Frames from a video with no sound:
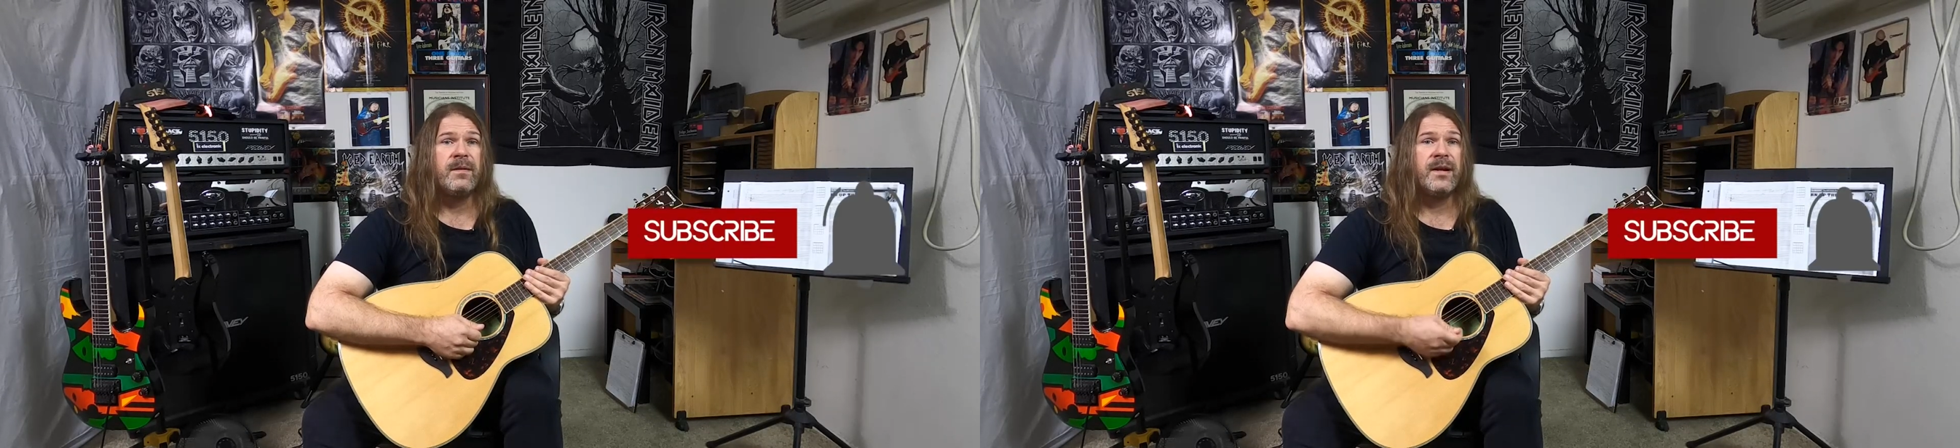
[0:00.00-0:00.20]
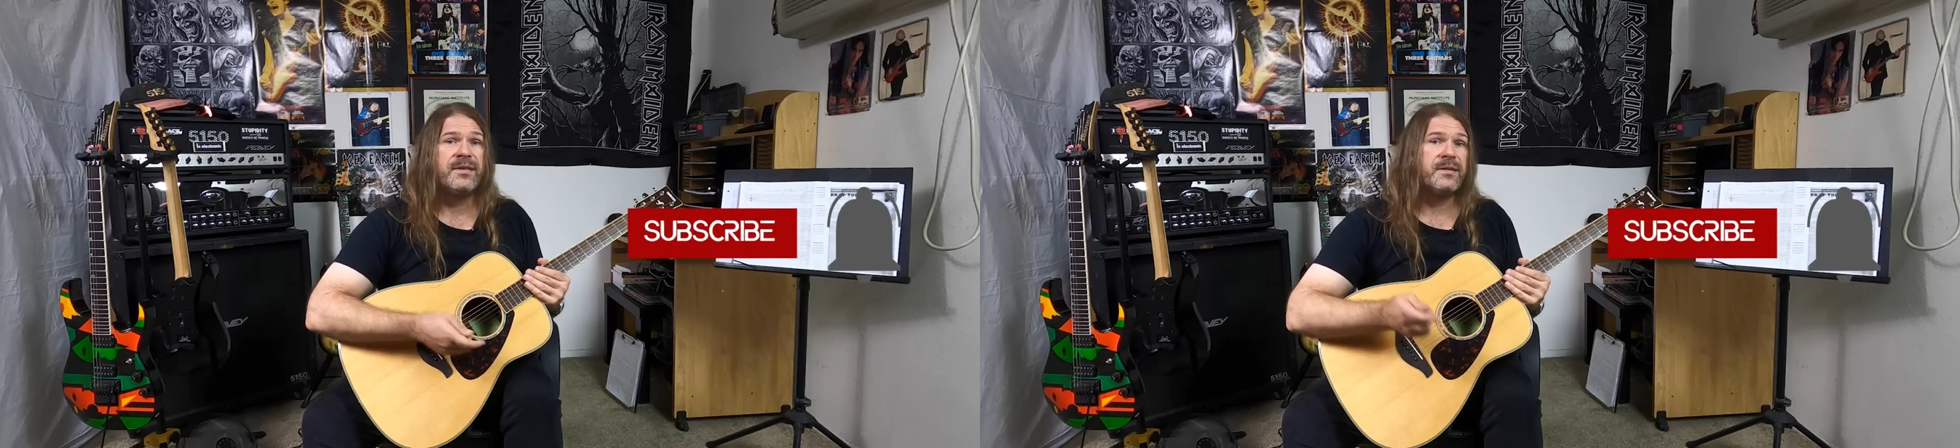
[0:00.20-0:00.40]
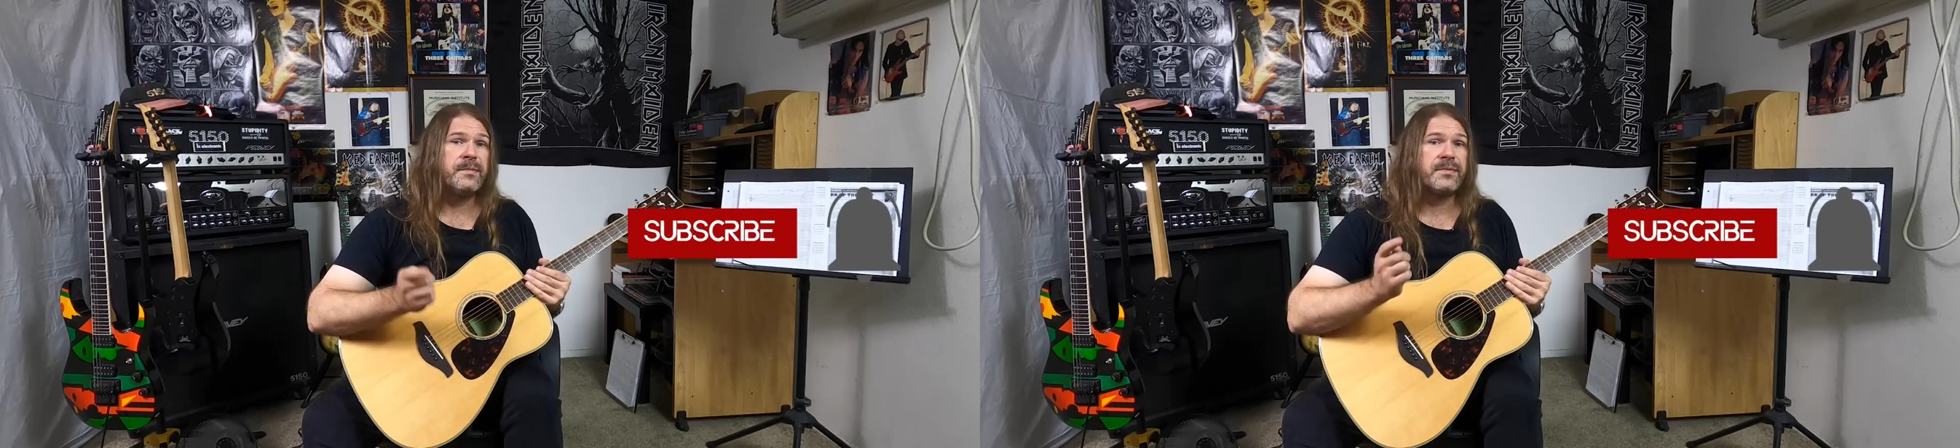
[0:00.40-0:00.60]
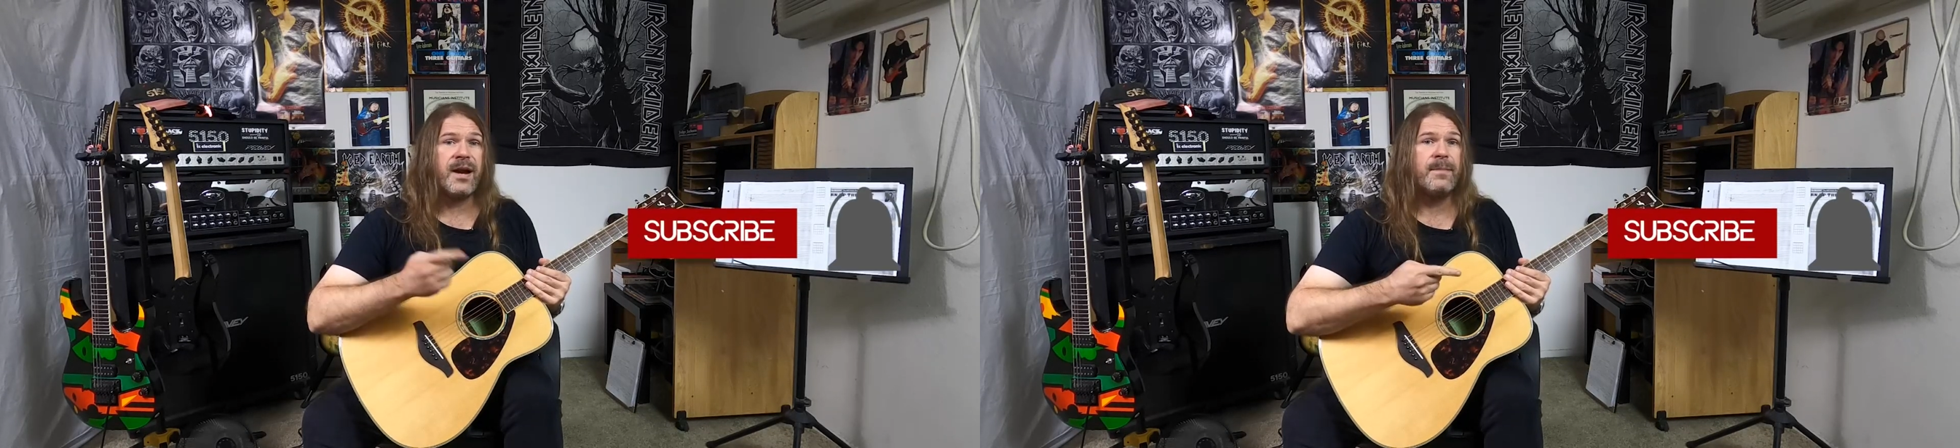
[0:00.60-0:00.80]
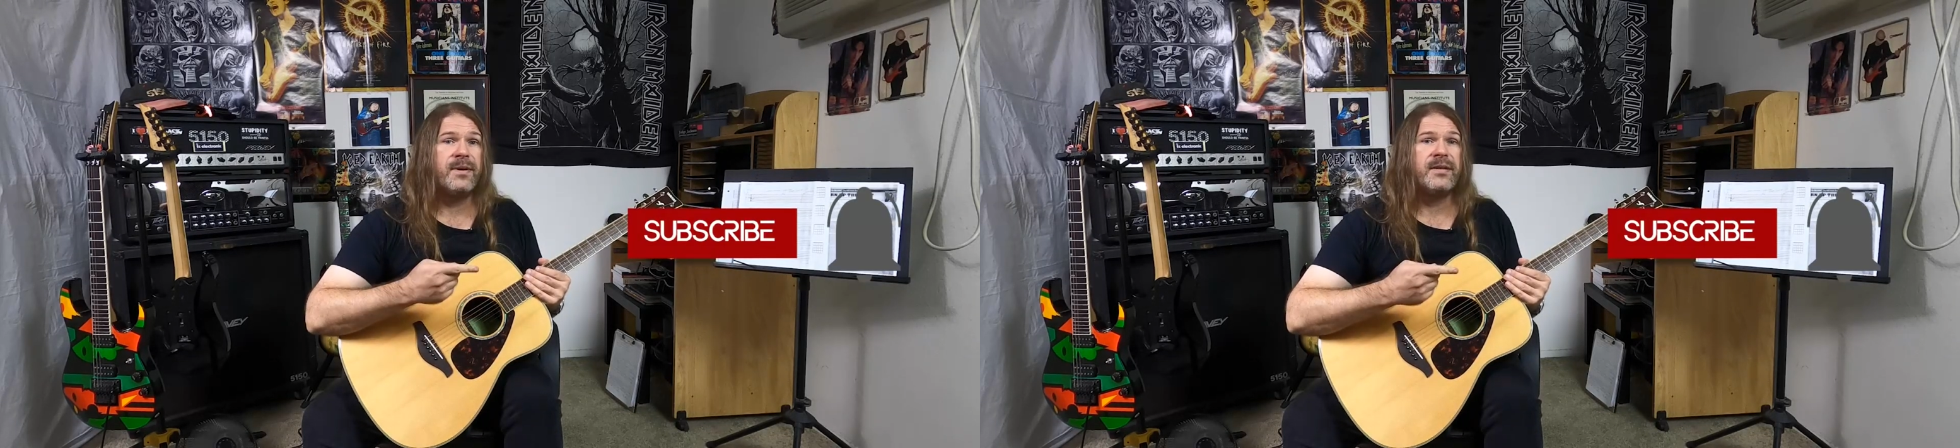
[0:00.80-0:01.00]
Hit the
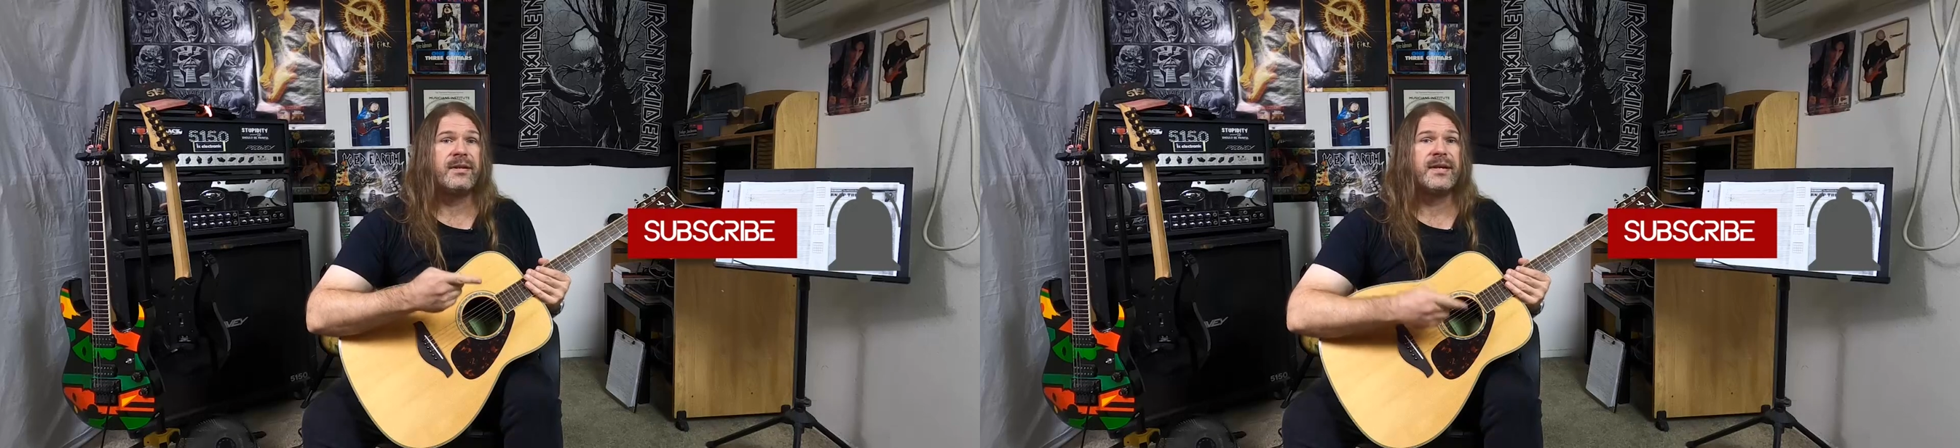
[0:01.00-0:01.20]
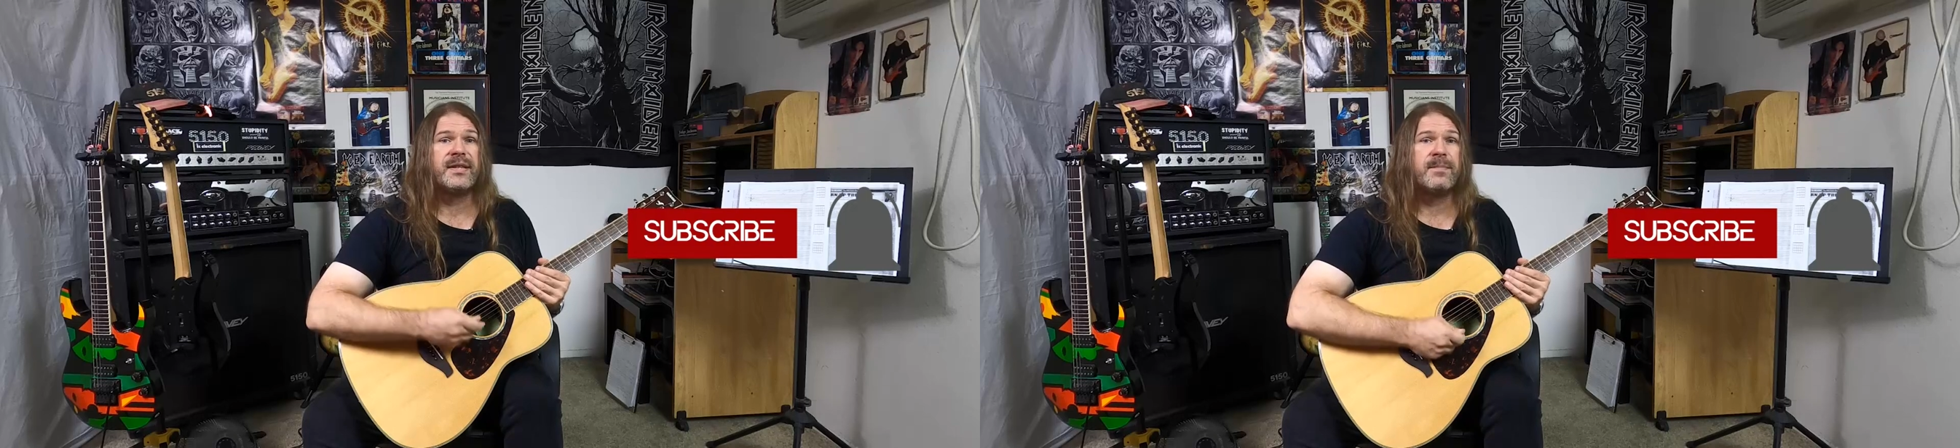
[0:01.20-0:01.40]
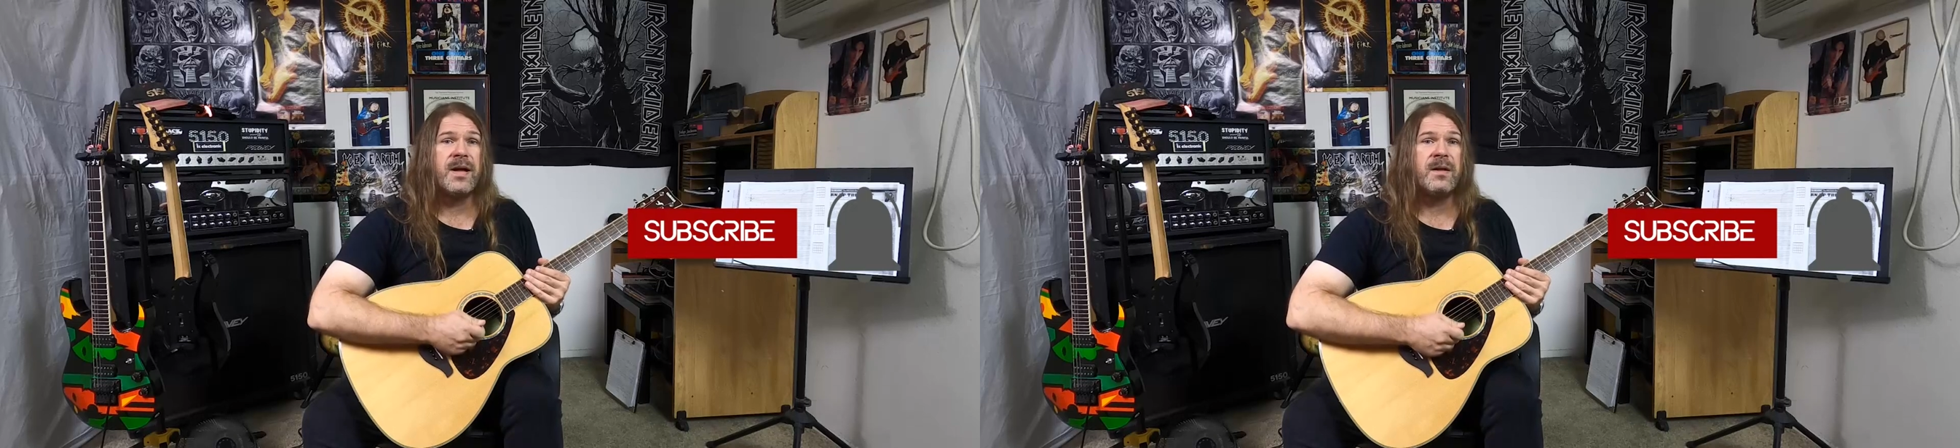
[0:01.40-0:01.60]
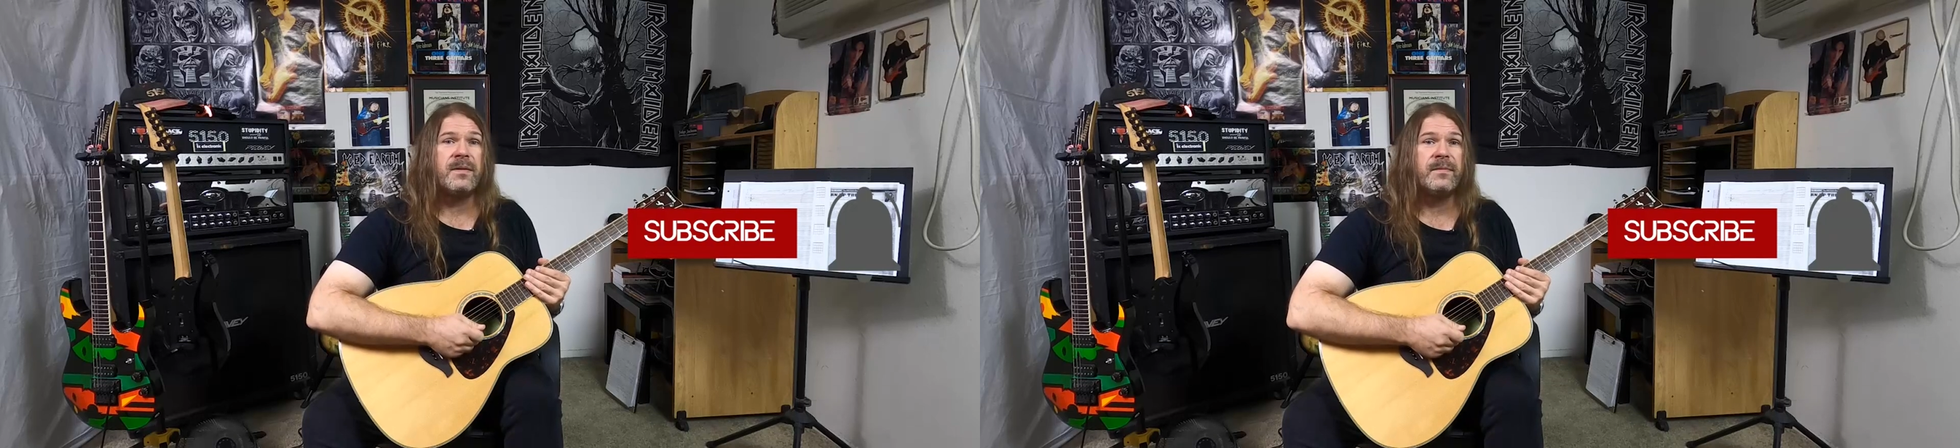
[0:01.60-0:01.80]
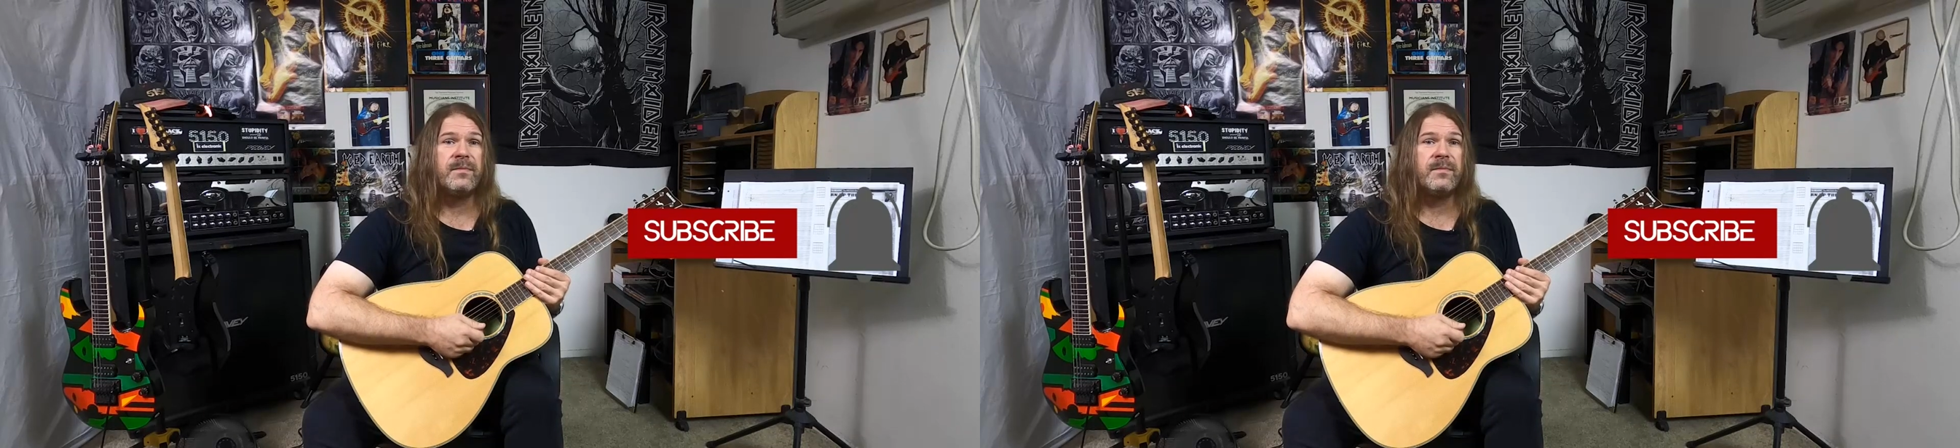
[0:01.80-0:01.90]
subscribe button, click the bell.